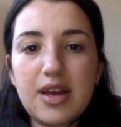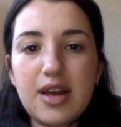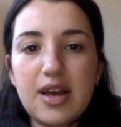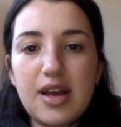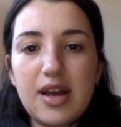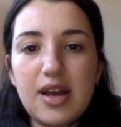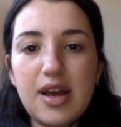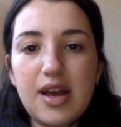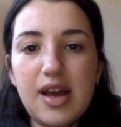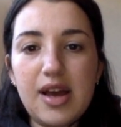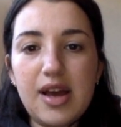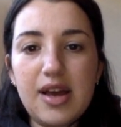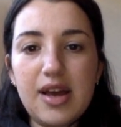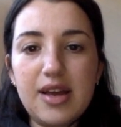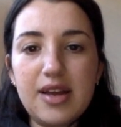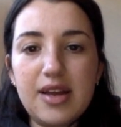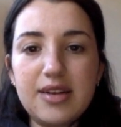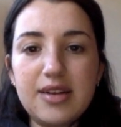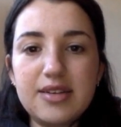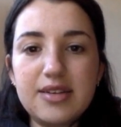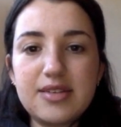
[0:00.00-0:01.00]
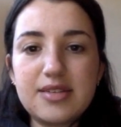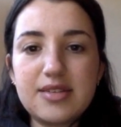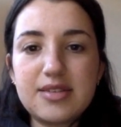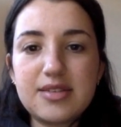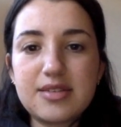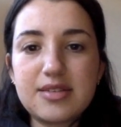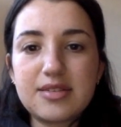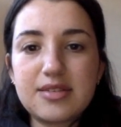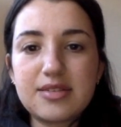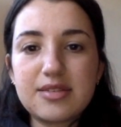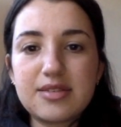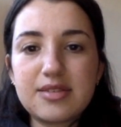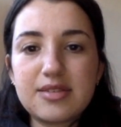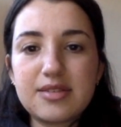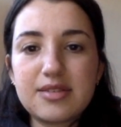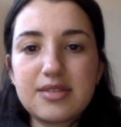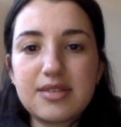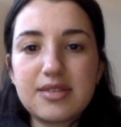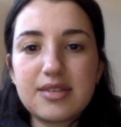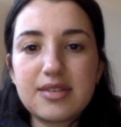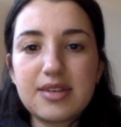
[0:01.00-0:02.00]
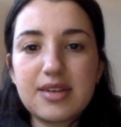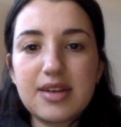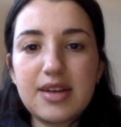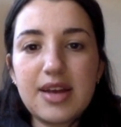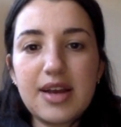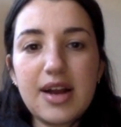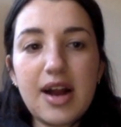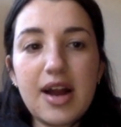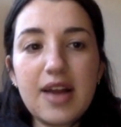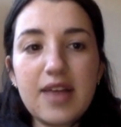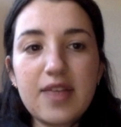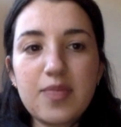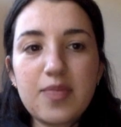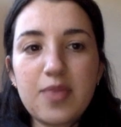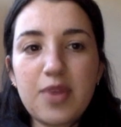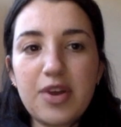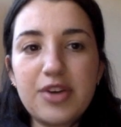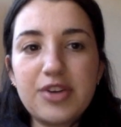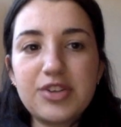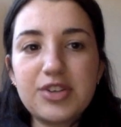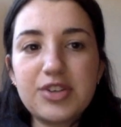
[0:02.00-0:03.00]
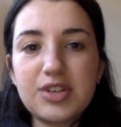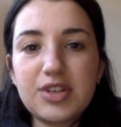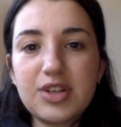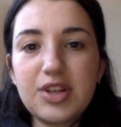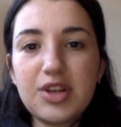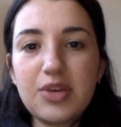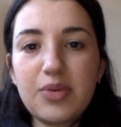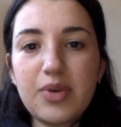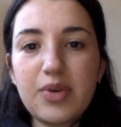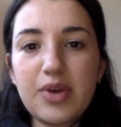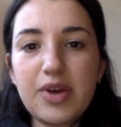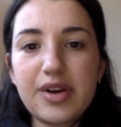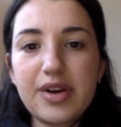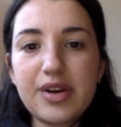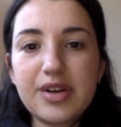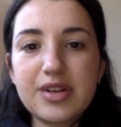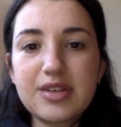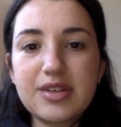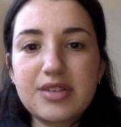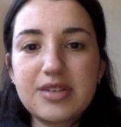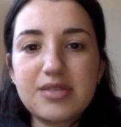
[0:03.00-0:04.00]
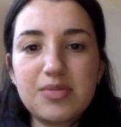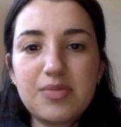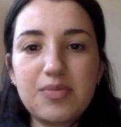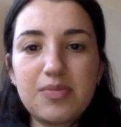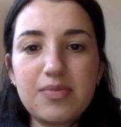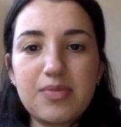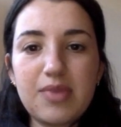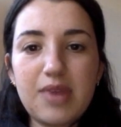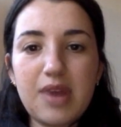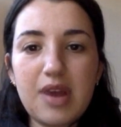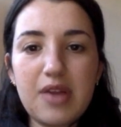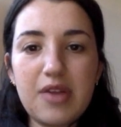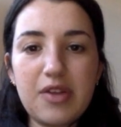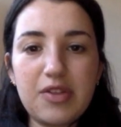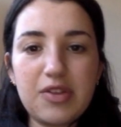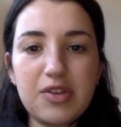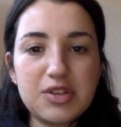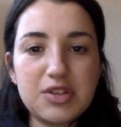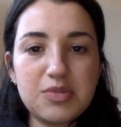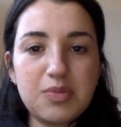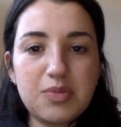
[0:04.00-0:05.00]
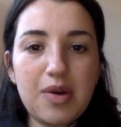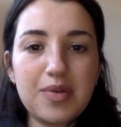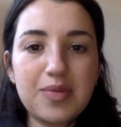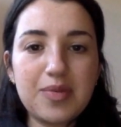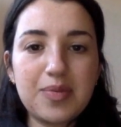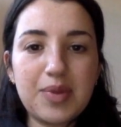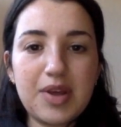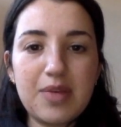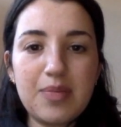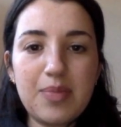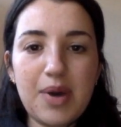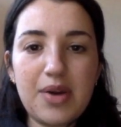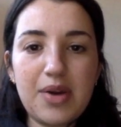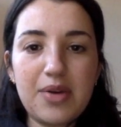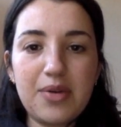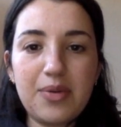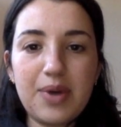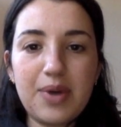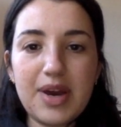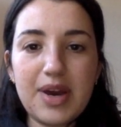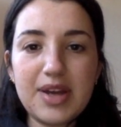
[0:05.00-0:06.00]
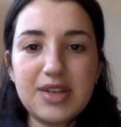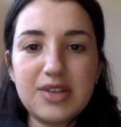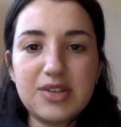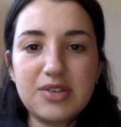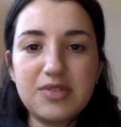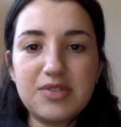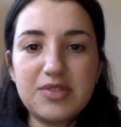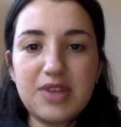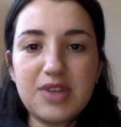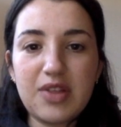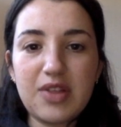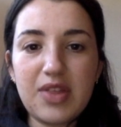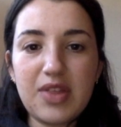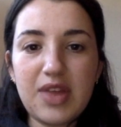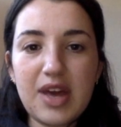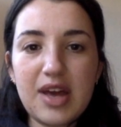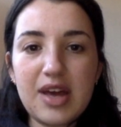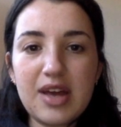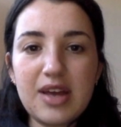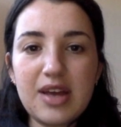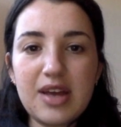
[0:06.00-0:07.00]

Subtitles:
and it kind of marginally worked. I think there's probably a better way to have done that.